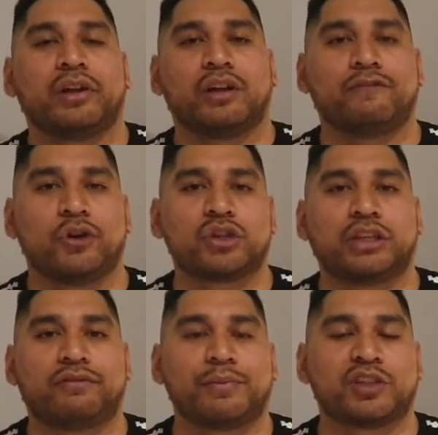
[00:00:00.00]

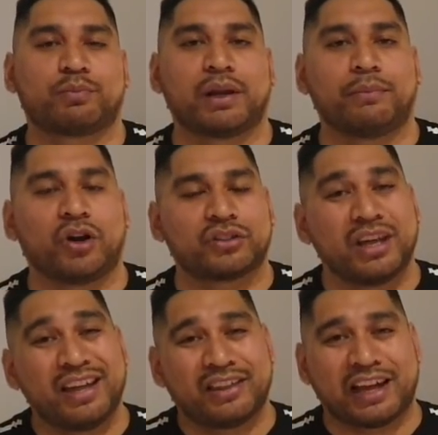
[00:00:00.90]
Conversely, from the
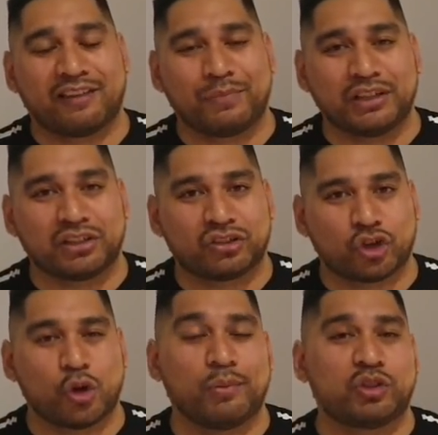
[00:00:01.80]
Springboks, they have been
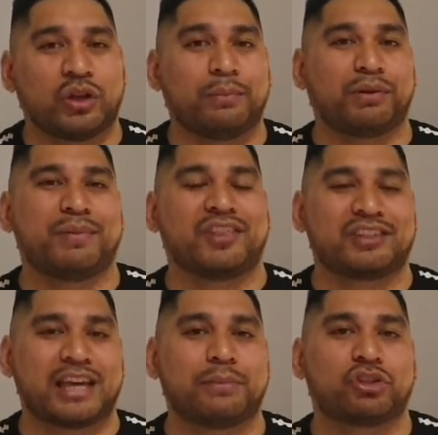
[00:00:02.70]
determined to implement the
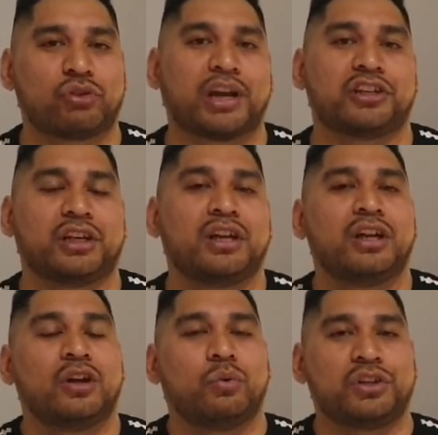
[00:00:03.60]
same strategy,
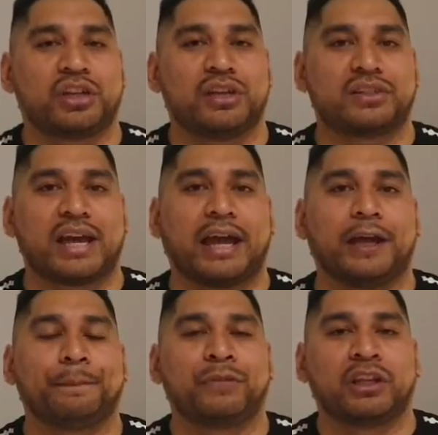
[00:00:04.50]
which is
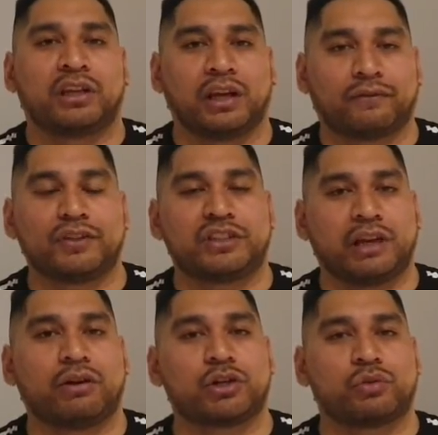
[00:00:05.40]
a kick for
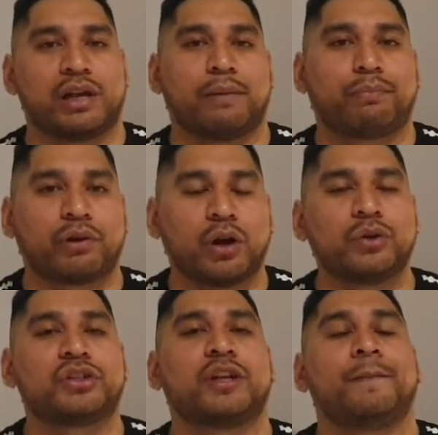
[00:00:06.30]
territory
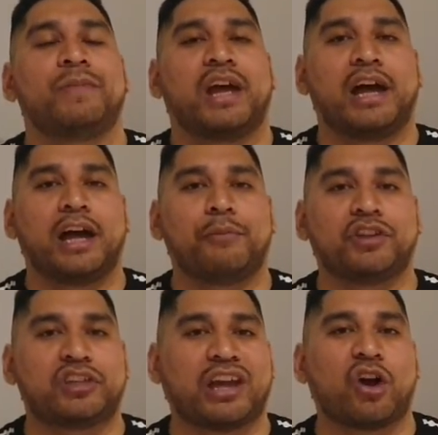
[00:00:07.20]
approach
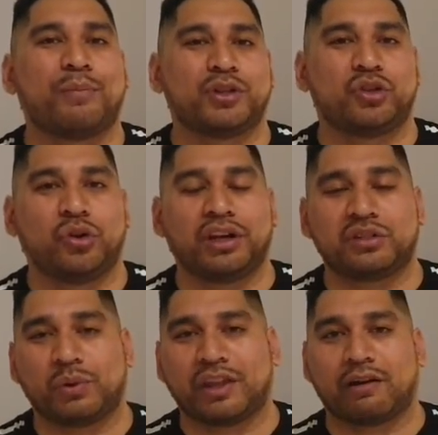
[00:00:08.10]
and take
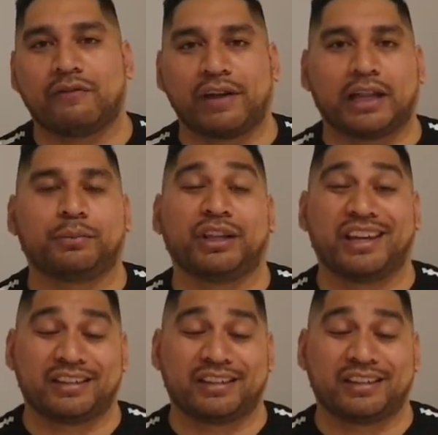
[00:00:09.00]
opportunities when they're available in